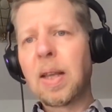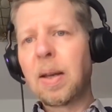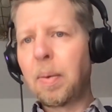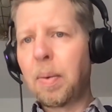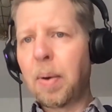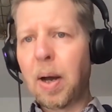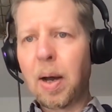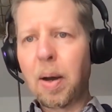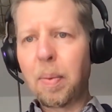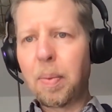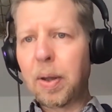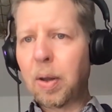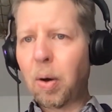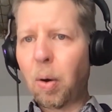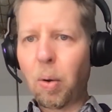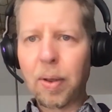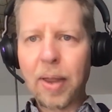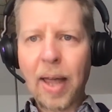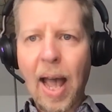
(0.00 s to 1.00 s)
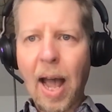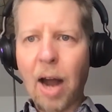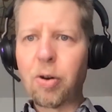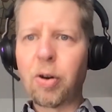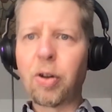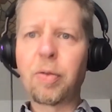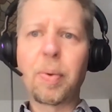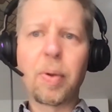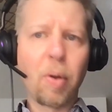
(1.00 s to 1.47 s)
with all the
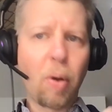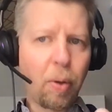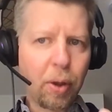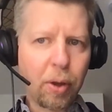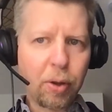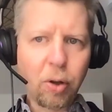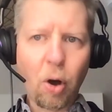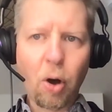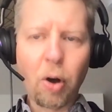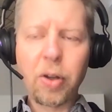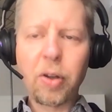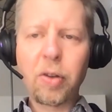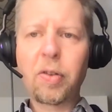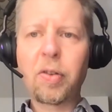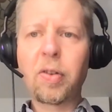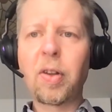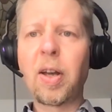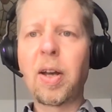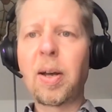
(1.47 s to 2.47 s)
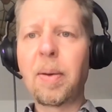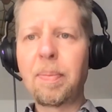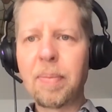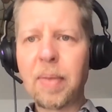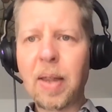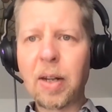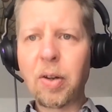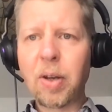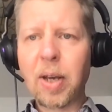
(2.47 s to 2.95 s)
errors, with all the noise
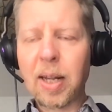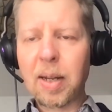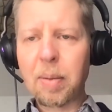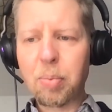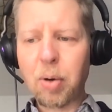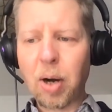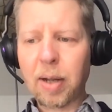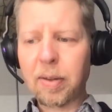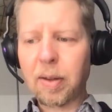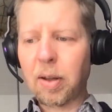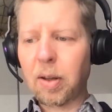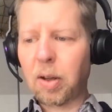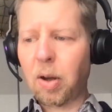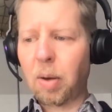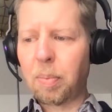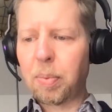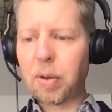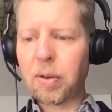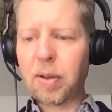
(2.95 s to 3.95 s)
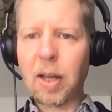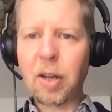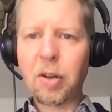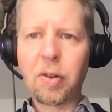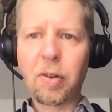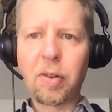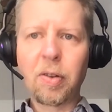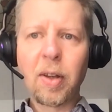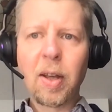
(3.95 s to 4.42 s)
that you get in practical
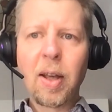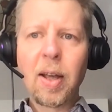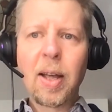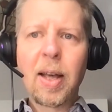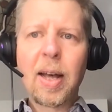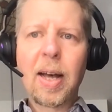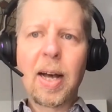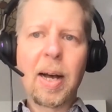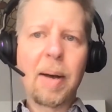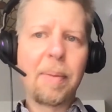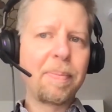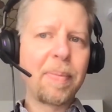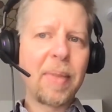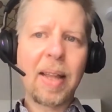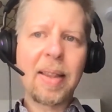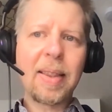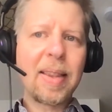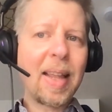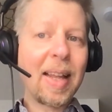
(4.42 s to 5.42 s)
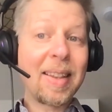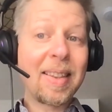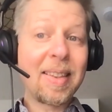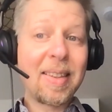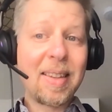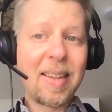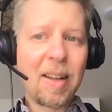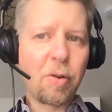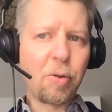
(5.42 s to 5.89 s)
computations, that
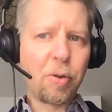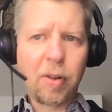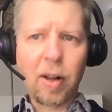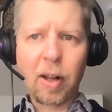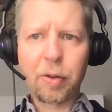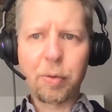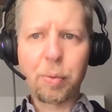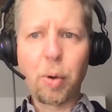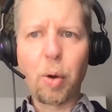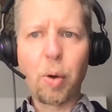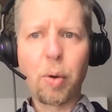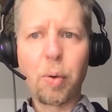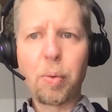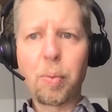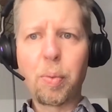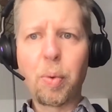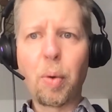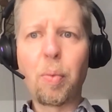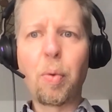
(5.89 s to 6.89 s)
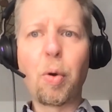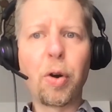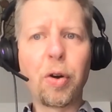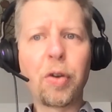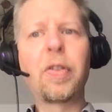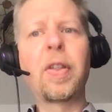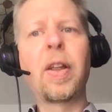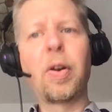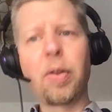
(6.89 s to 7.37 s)
the results were
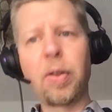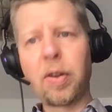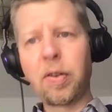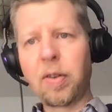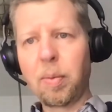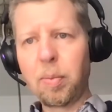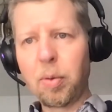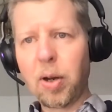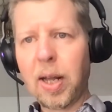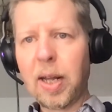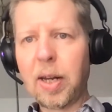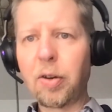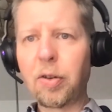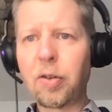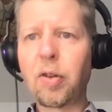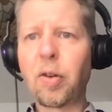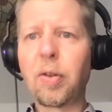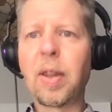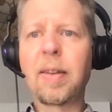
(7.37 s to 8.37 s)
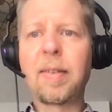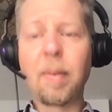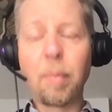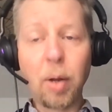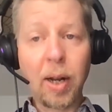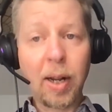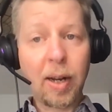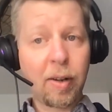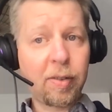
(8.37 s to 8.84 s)
worse than on the simulators. So the
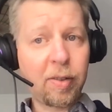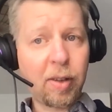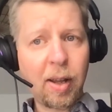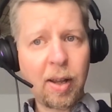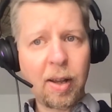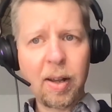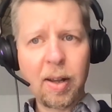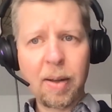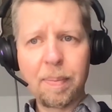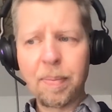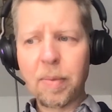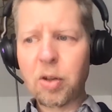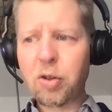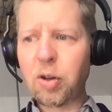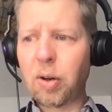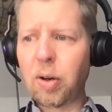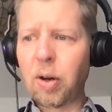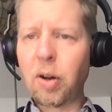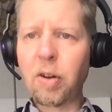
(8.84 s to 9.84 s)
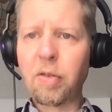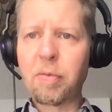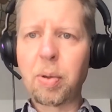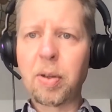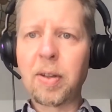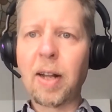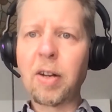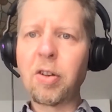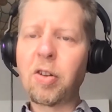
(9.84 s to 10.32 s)
simulators show a lot of
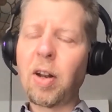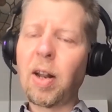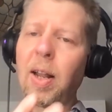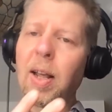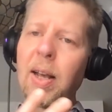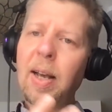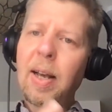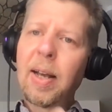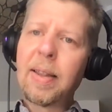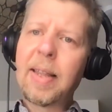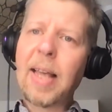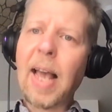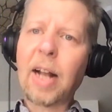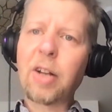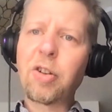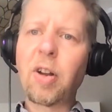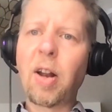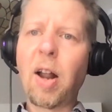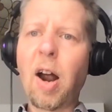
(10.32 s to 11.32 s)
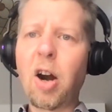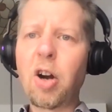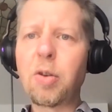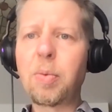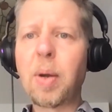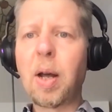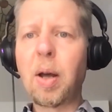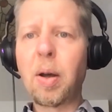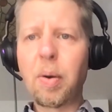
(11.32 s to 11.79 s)
potential. The actual
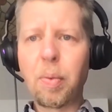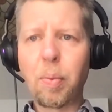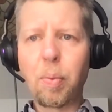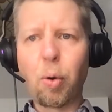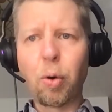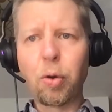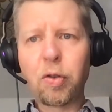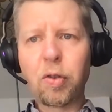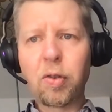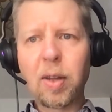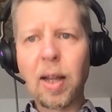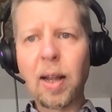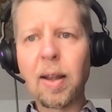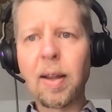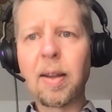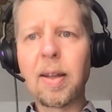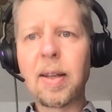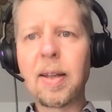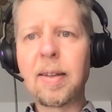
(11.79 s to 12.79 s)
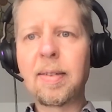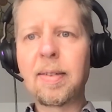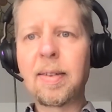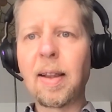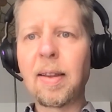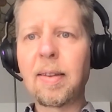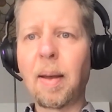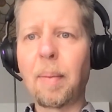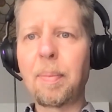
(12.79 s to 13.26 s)
hardware is
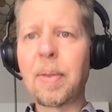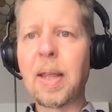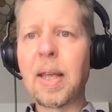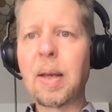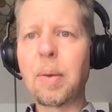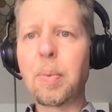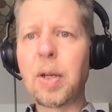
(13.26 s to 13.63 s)
still something